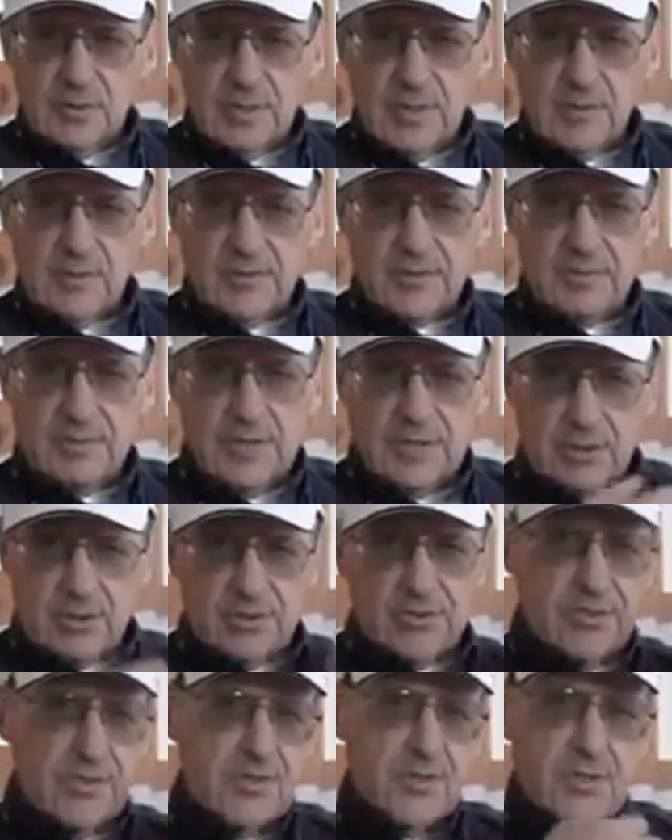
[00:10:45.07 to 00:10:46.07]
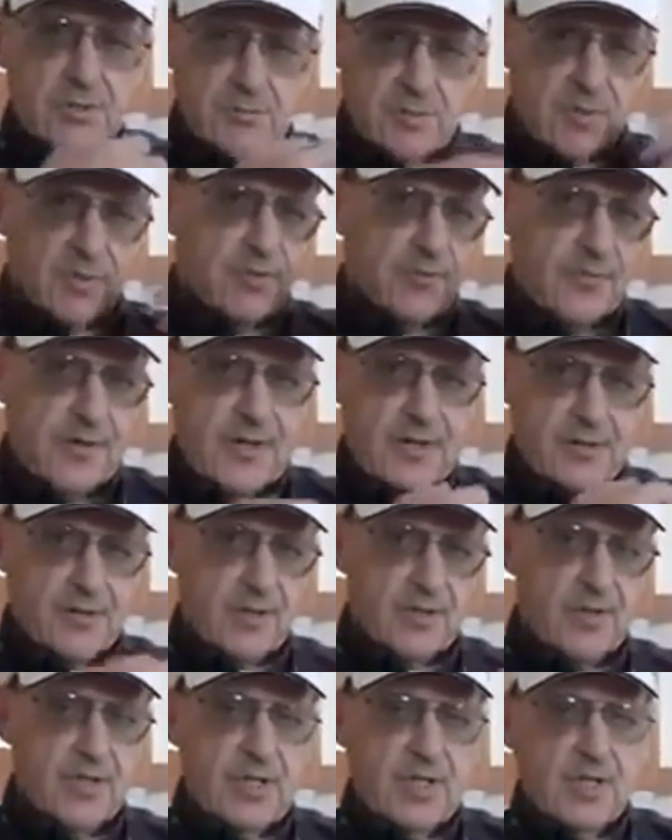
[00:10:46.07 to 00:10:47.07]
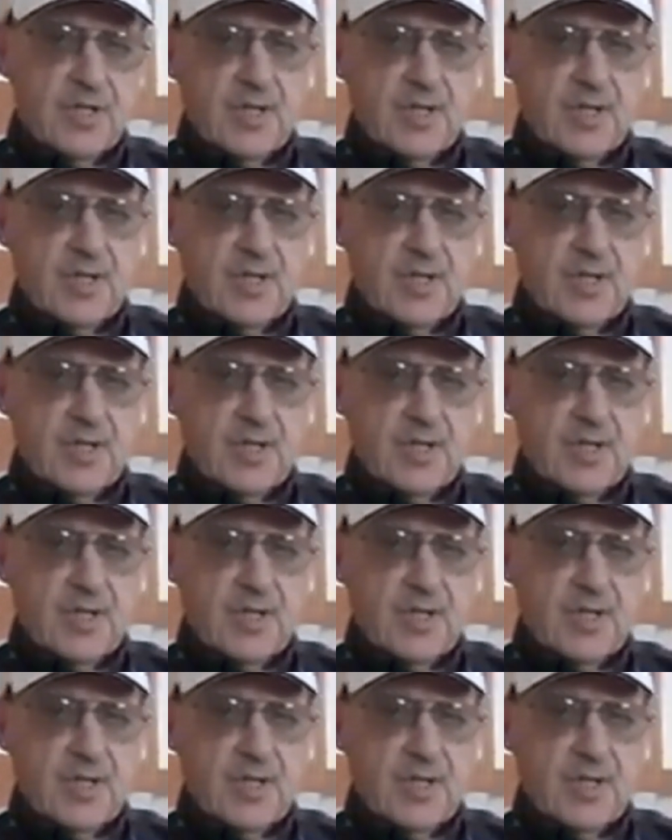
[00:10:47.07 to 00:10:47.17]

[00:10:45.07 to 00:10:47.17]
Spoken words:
Okay, because it makes your systems go faster.